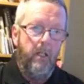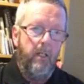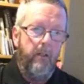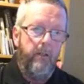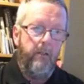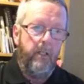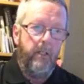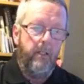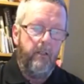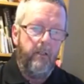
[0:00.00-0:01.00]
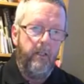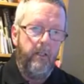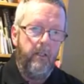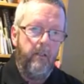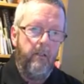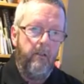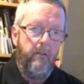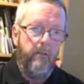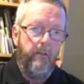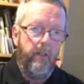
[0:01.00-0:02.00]
The
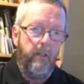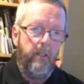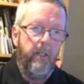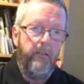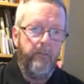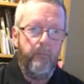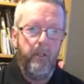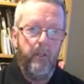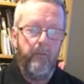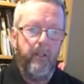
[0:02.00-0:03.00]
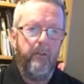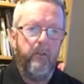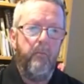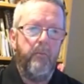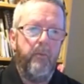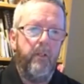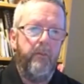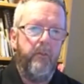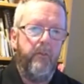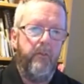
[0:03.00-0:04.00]
least perfect option is
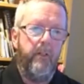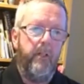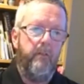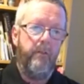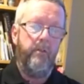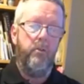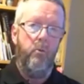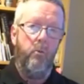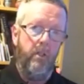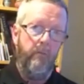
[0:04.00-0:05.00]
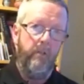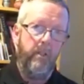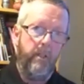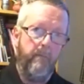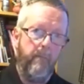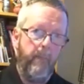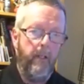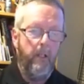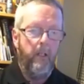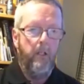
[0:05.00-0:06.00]
to just leave it to cool overnight,
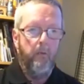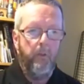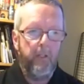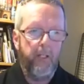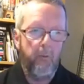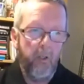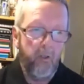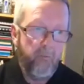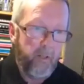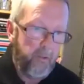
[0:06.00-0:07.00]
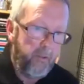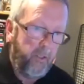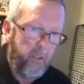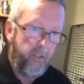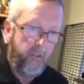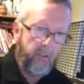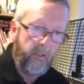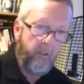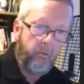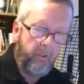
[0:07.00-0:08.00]
but that will affect the
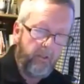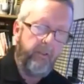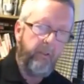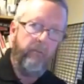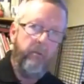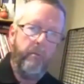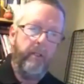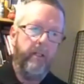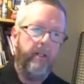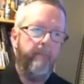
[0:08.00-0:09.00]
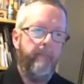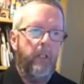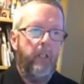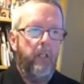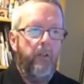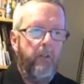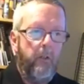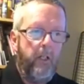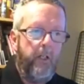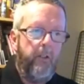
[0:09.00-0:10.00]
quality of the beer. So
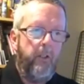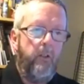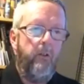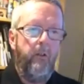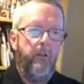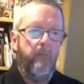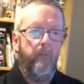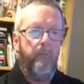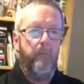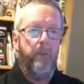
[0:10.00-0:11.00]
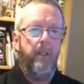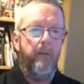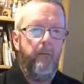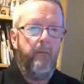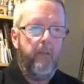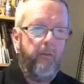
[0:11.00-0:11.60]
either you can, if you're